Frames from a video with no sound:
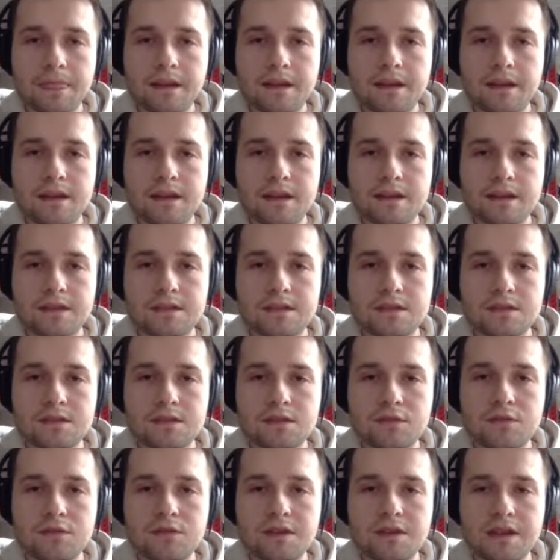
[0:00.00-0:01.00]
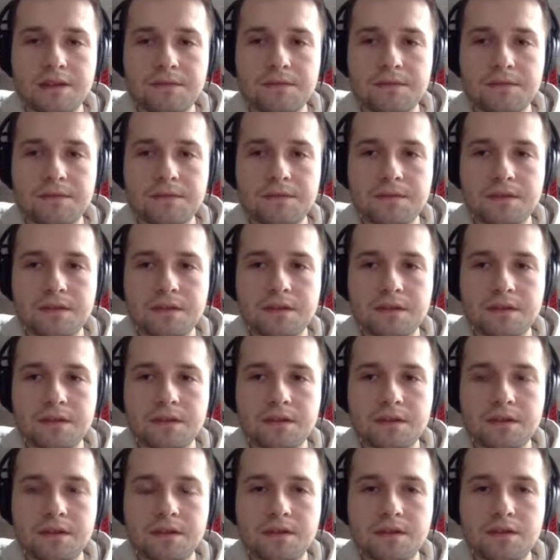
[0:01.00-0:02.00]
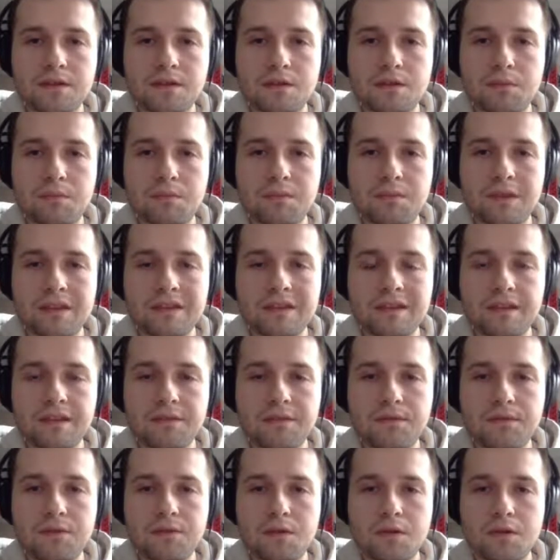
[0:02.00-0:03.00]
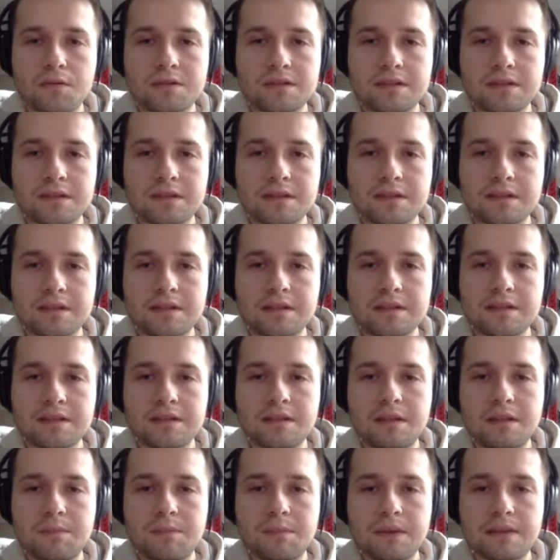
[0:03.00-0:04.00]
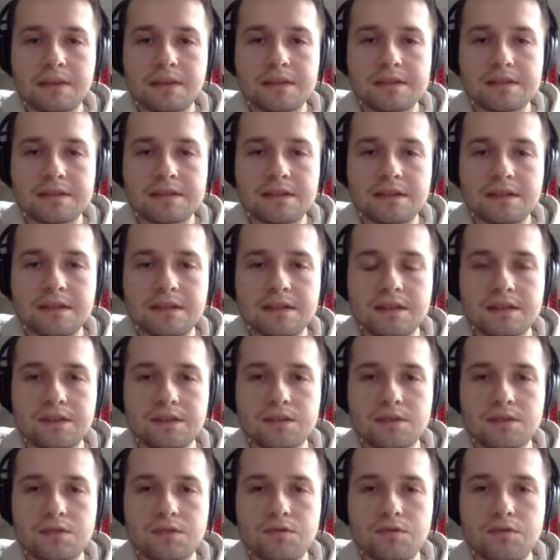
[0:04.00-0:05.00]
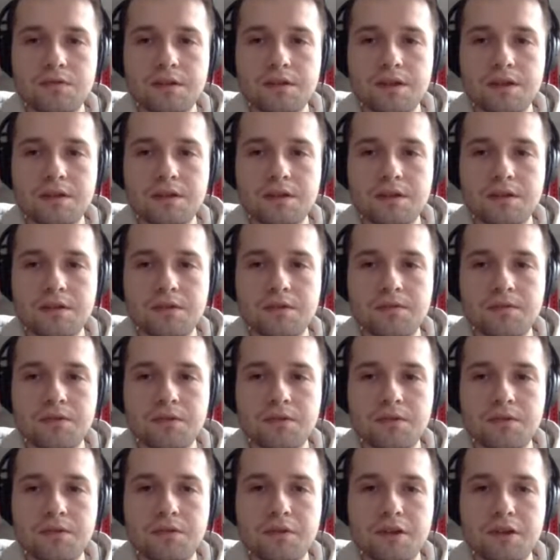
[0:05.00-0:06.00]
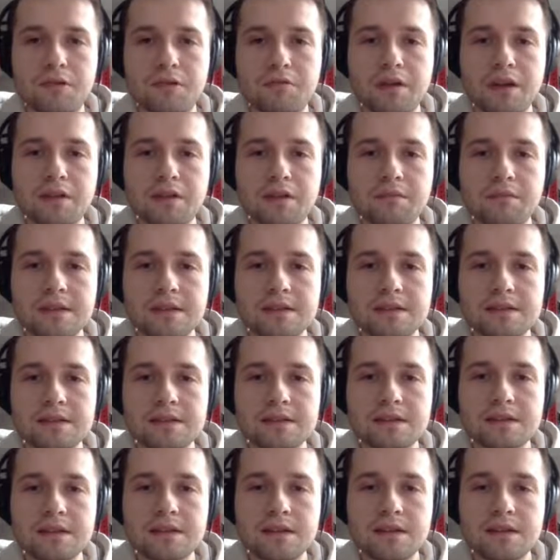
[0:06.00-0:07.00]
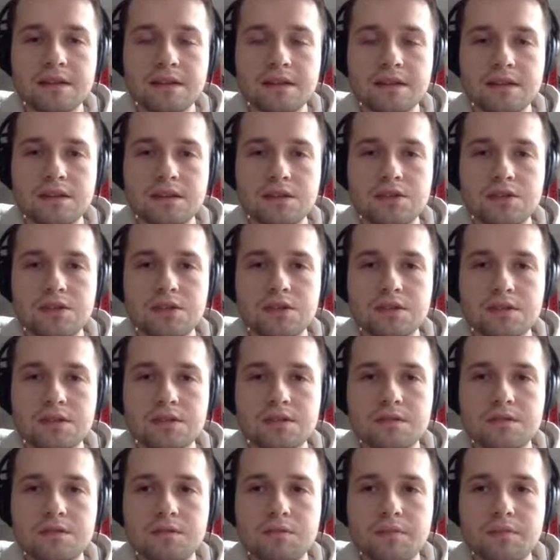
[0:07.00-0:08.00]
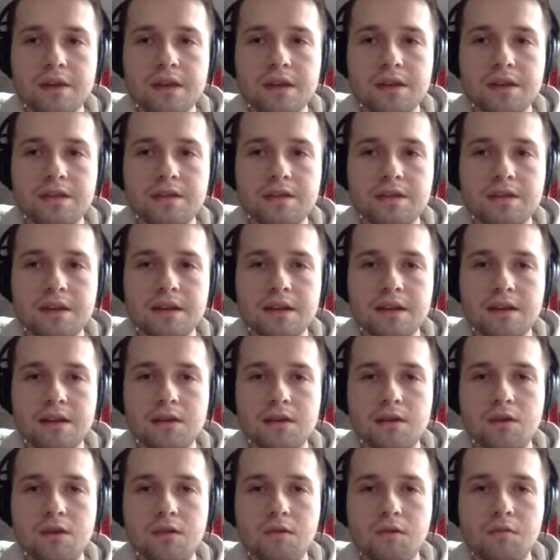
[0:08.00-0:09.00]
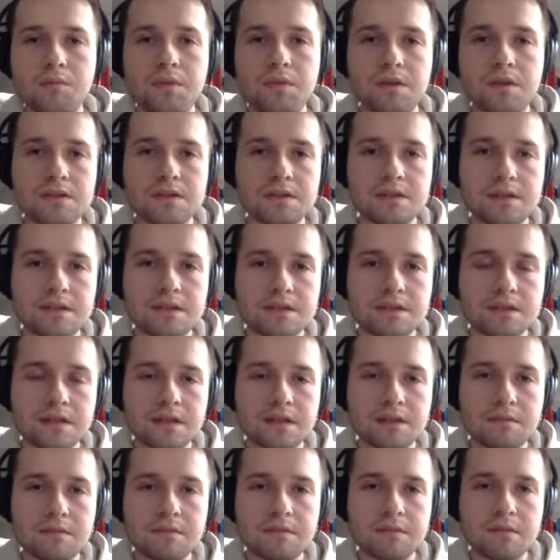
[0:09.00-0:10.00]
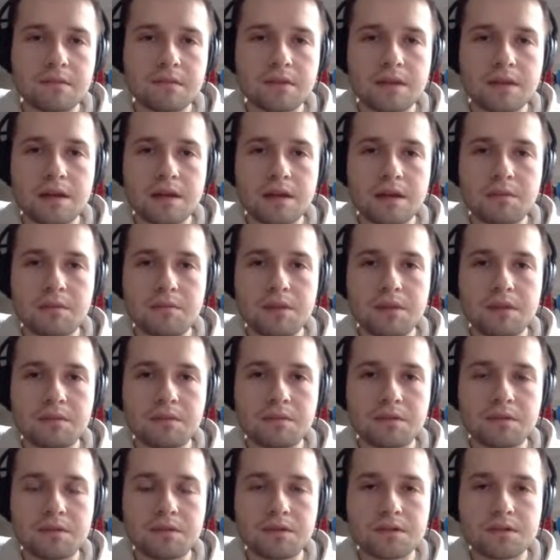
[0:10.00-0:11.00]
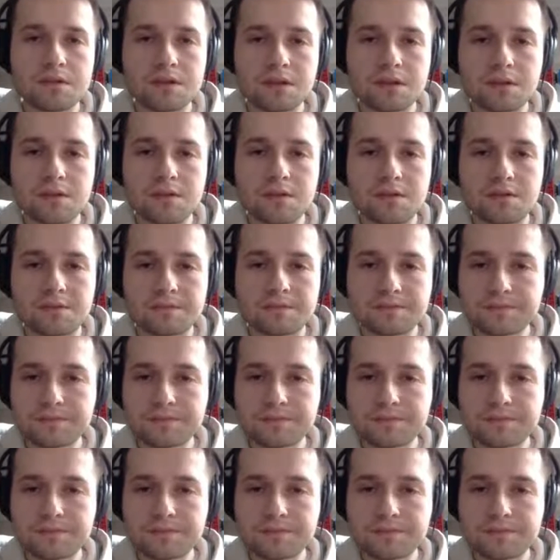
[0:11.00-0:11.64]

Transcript: Uh, so you have a completely frozen dependency tree of your requirements just to make the whole build system a bit more secure.